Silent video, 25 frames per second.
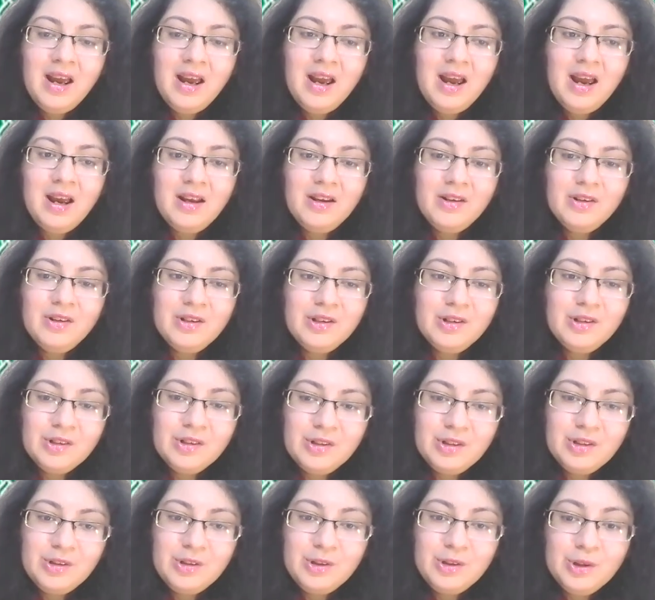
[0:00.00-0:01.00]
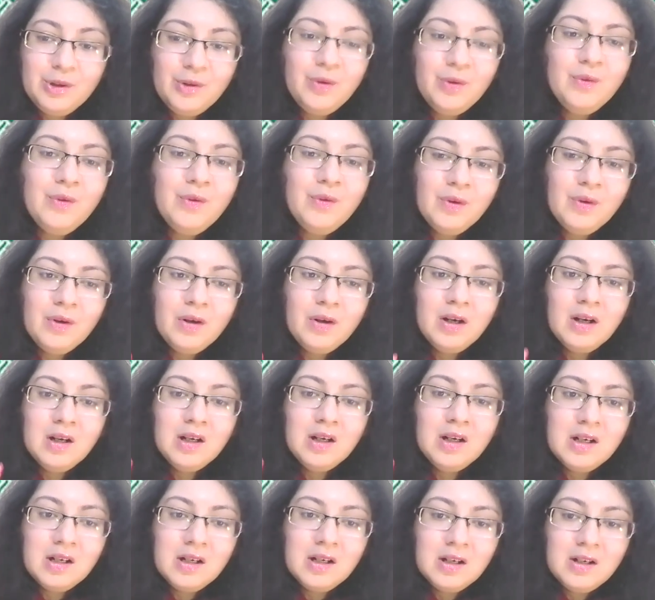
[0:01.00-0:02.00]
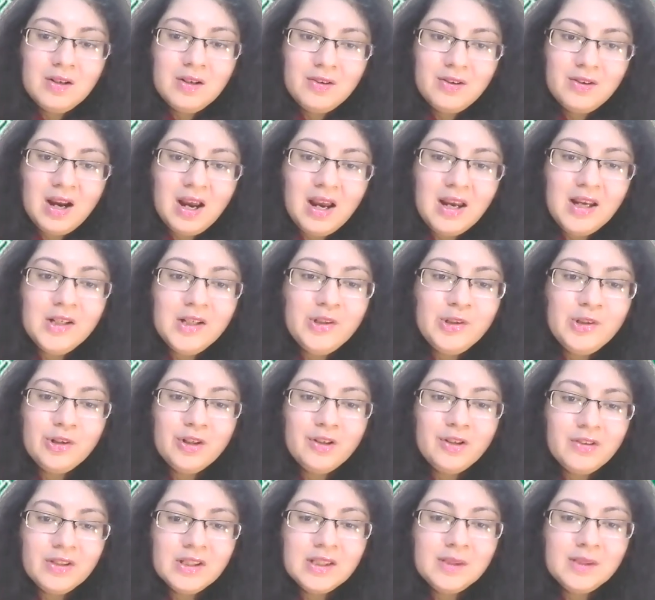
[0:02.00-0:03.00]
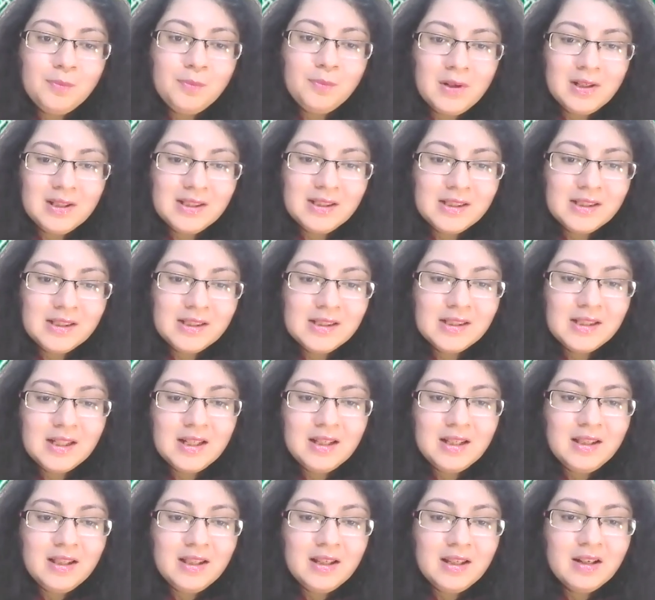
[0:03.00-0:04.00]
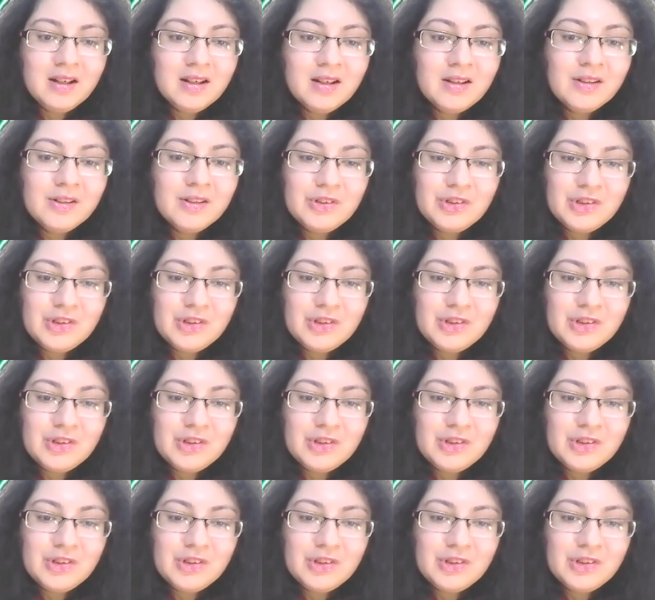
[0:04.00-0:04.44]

And do write your responses in the